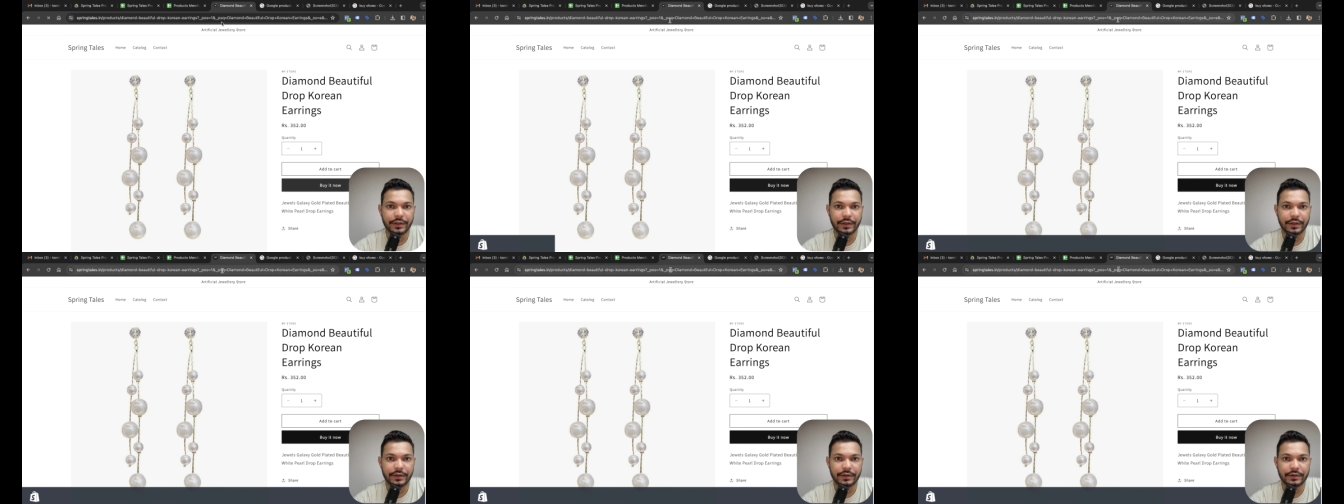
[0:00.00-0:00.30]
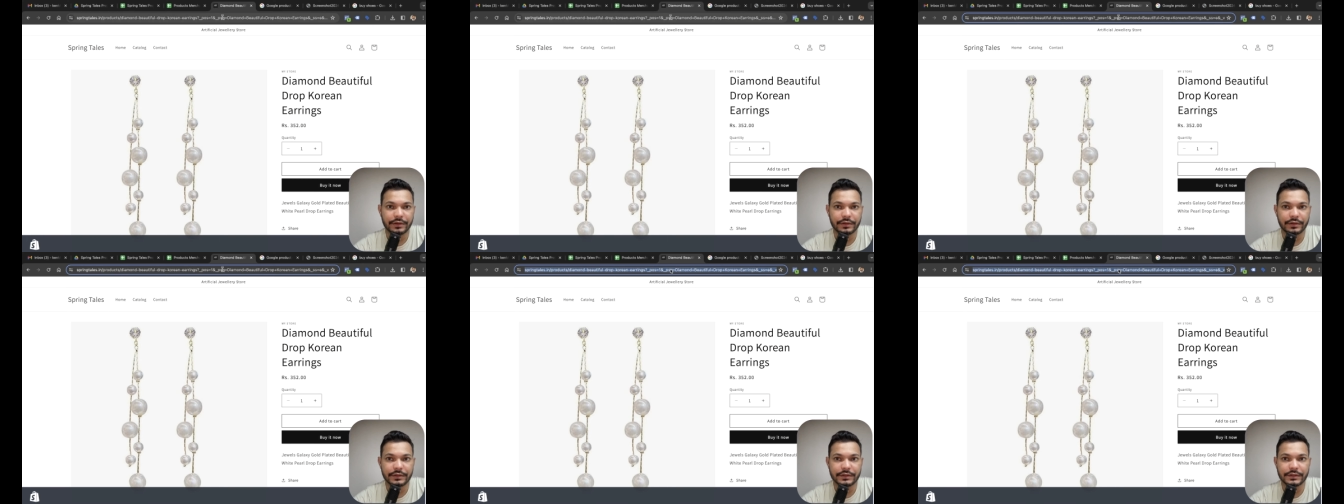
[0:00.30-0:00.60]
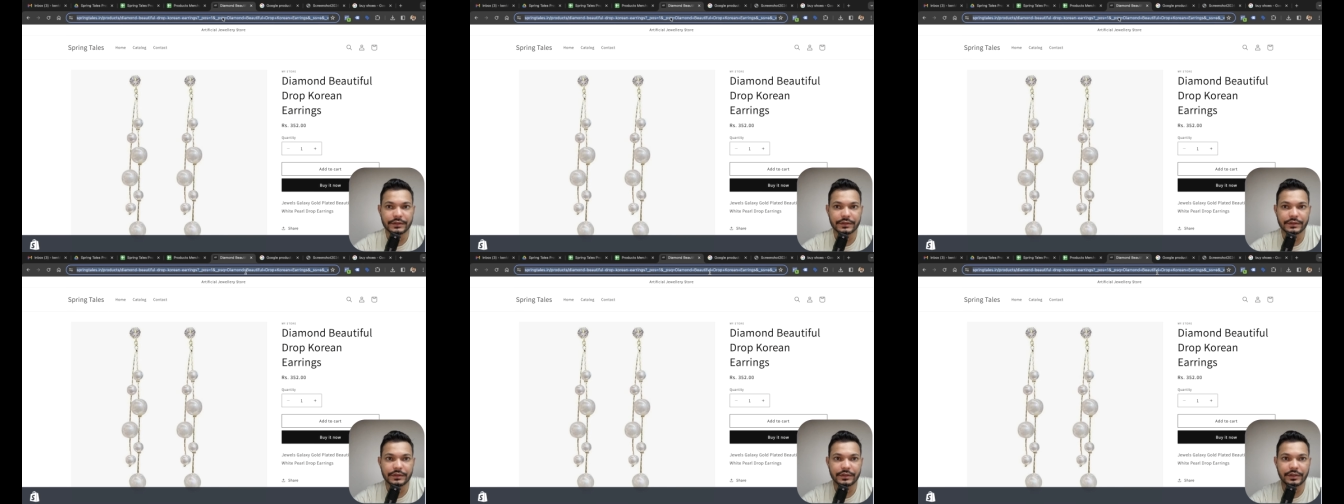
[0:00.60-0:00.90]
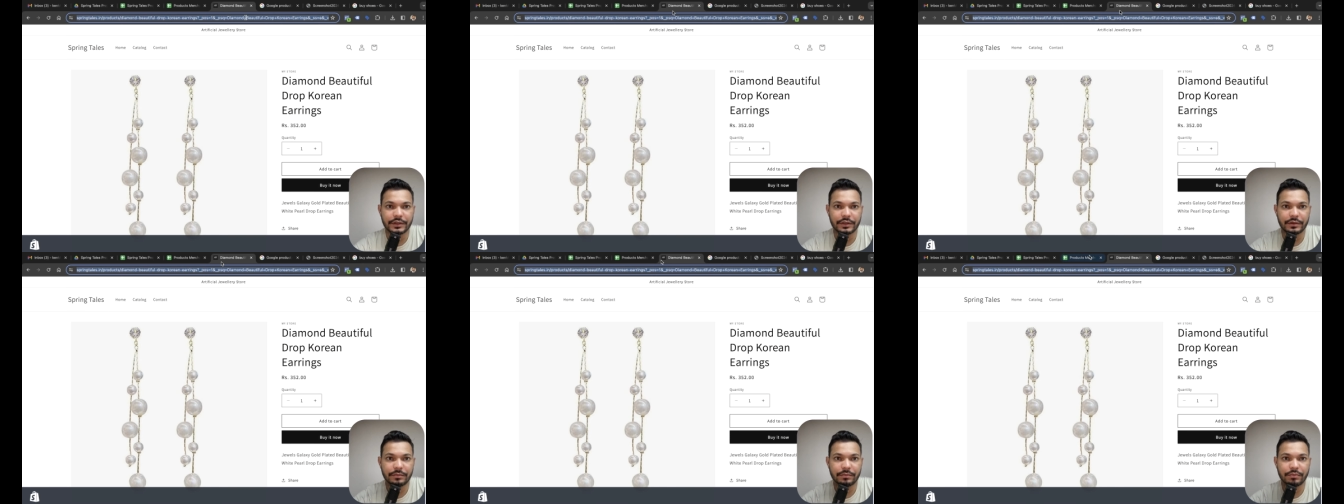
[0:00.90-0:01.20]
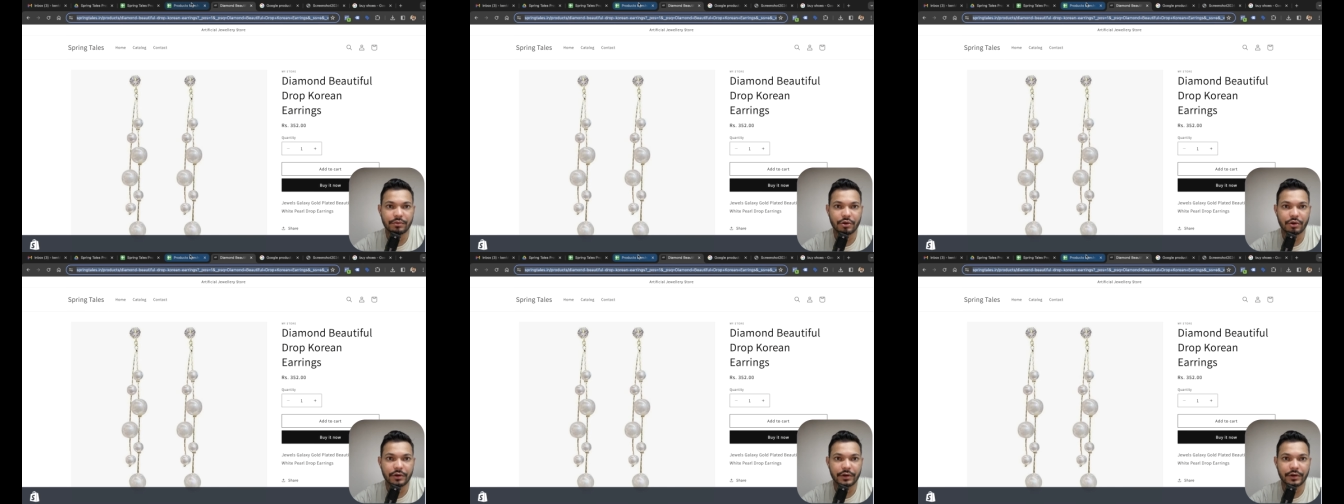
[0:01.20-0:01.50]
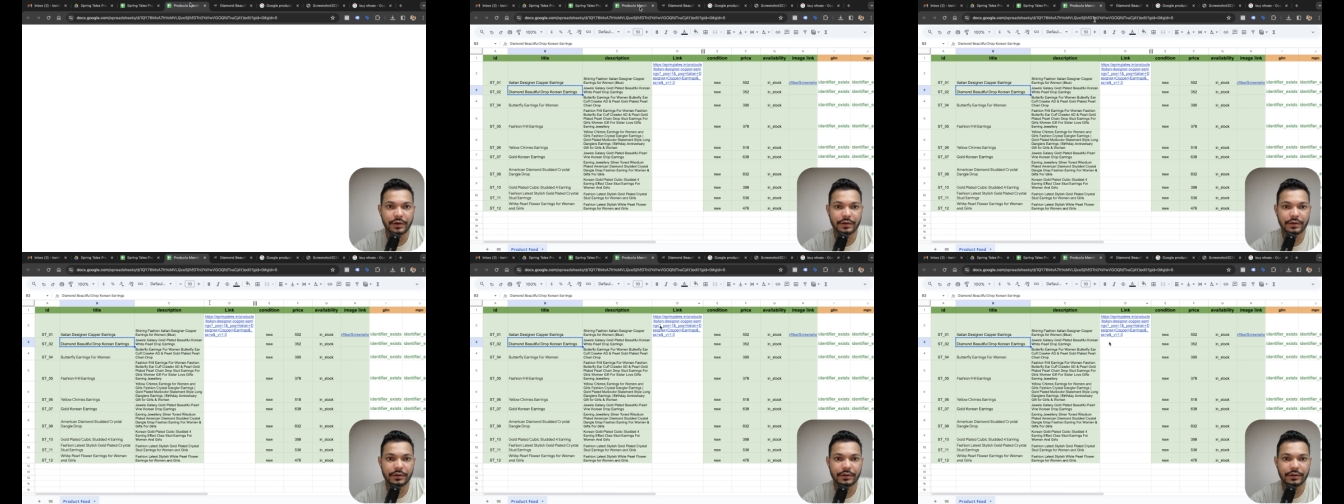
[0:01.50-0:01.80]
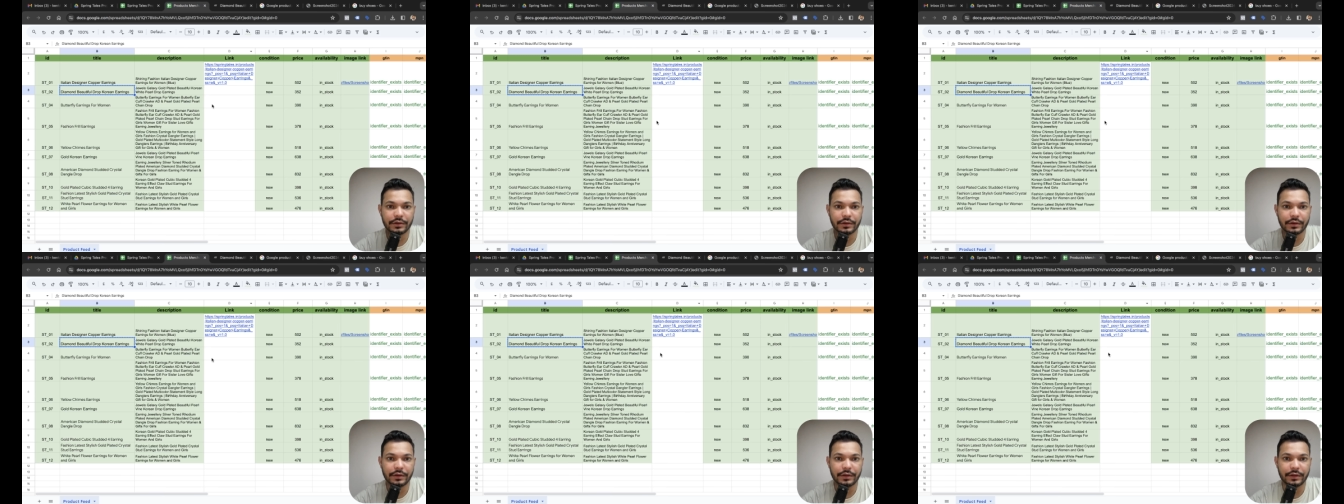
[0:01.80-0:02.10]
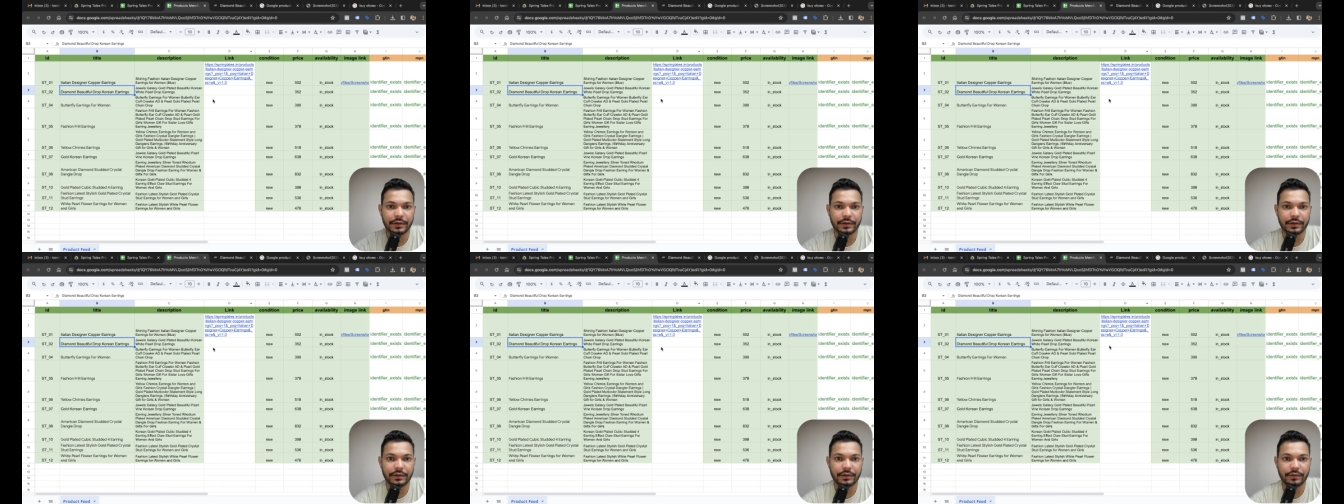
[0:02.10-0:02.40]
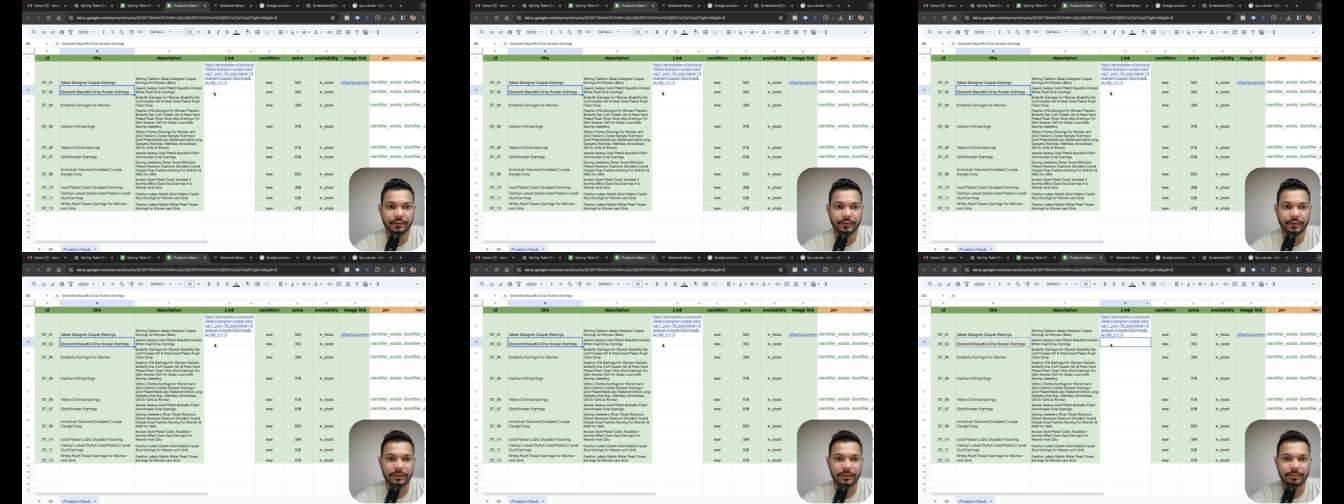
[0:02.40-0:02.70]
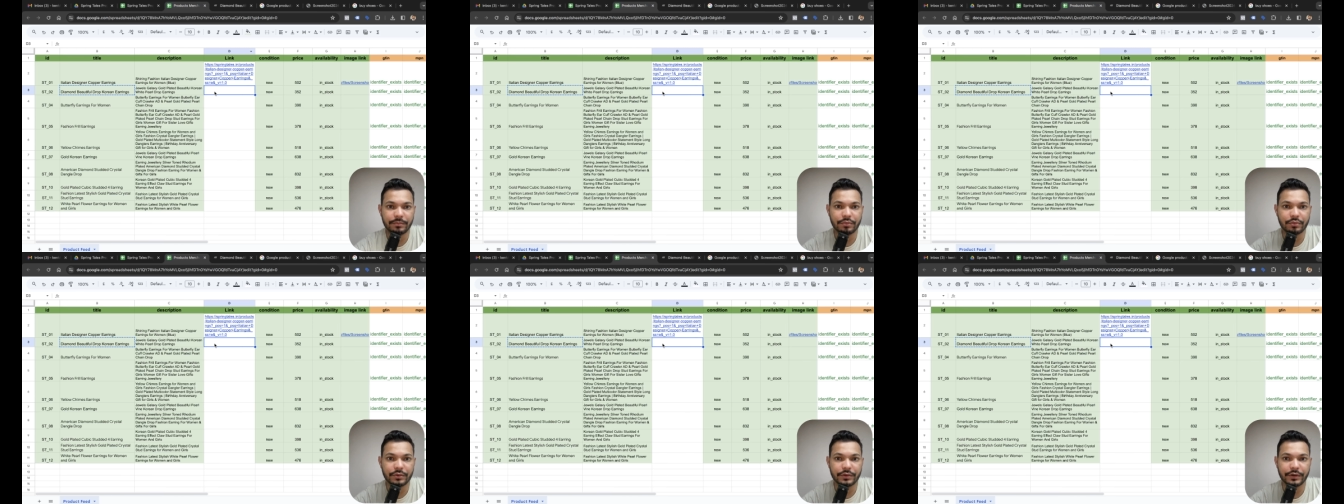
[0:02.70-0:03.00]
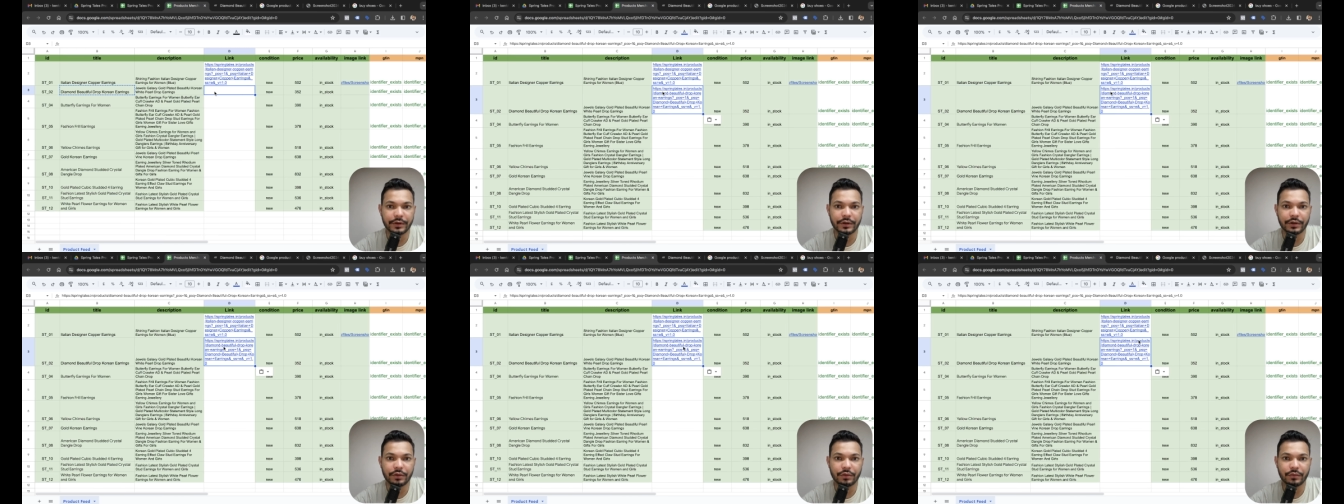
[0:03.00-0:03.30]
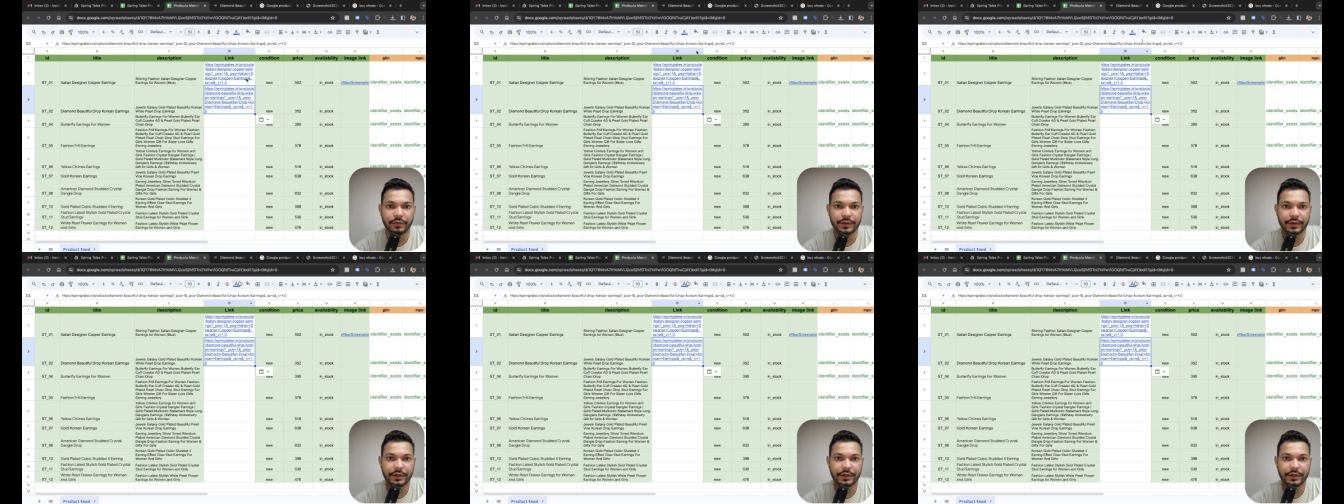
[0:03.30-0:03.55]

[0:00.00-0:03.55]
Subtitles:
here. This is the product link. We put it over